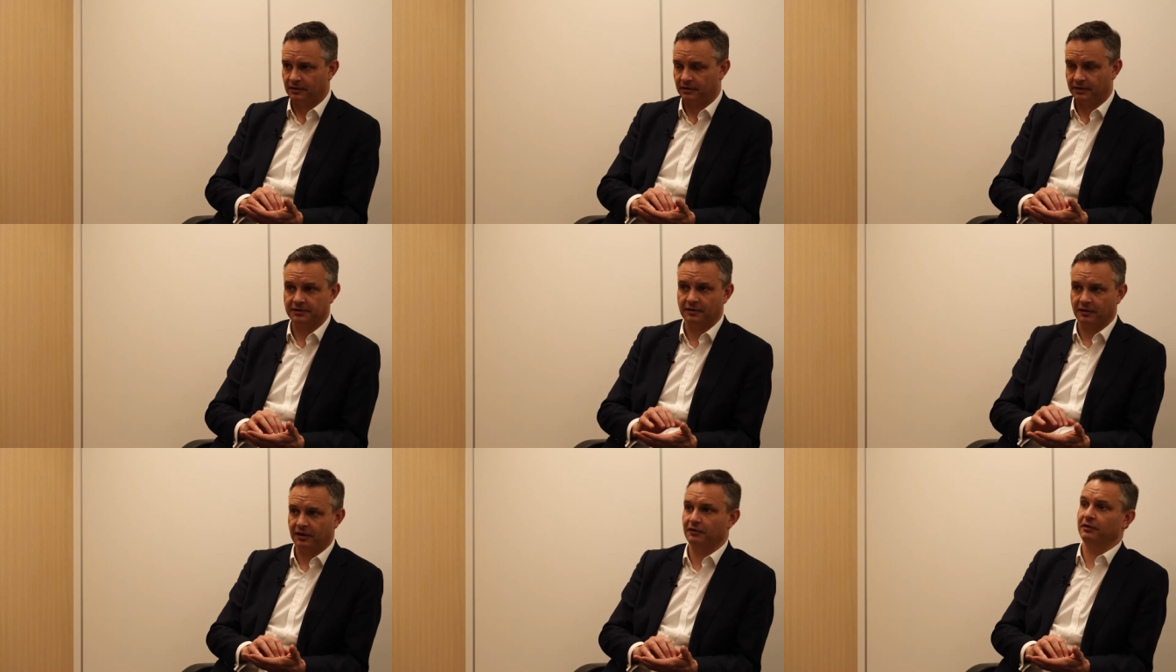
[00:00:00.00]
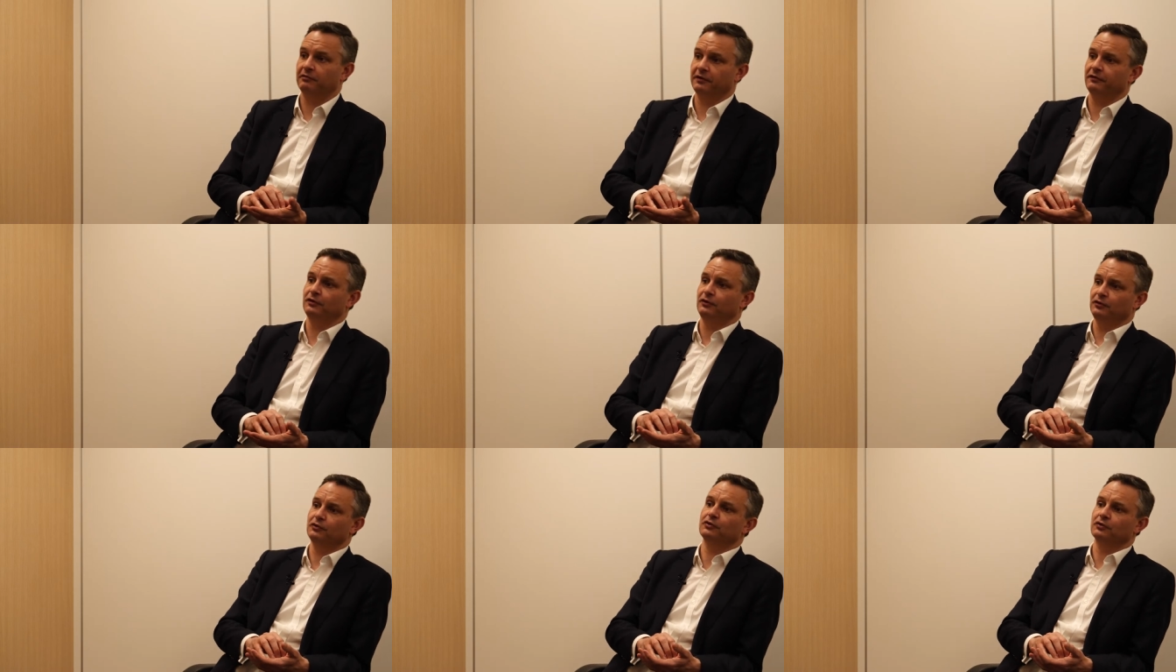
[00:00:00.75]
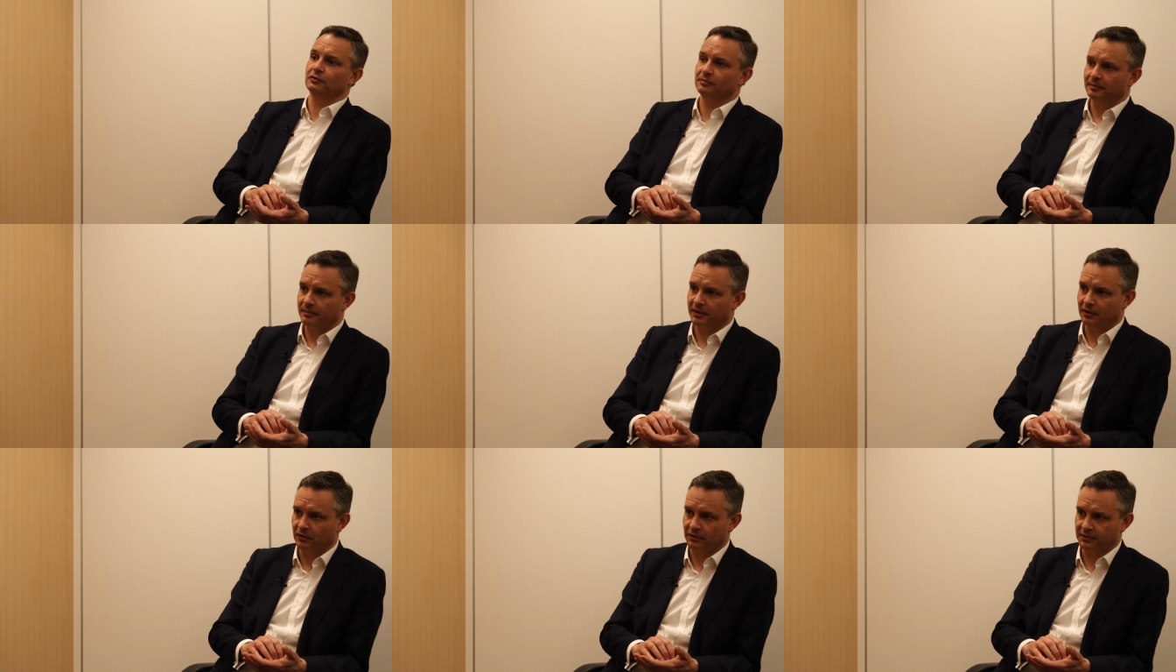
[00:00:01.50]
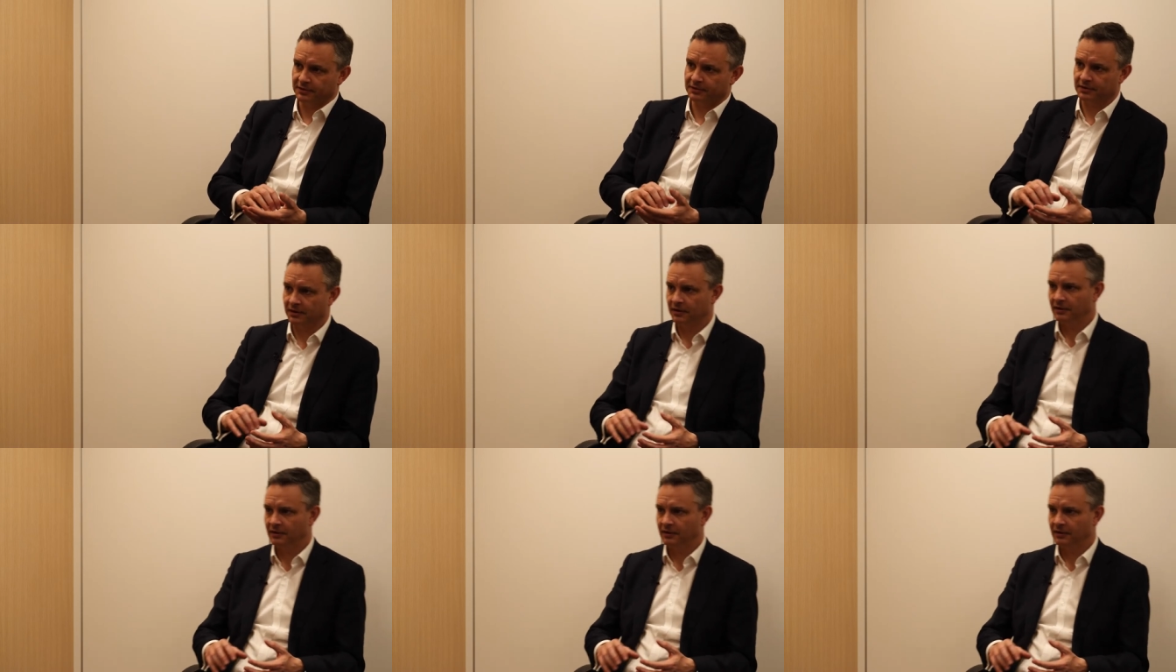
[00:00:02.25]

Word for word: at least in theory revenue neutral because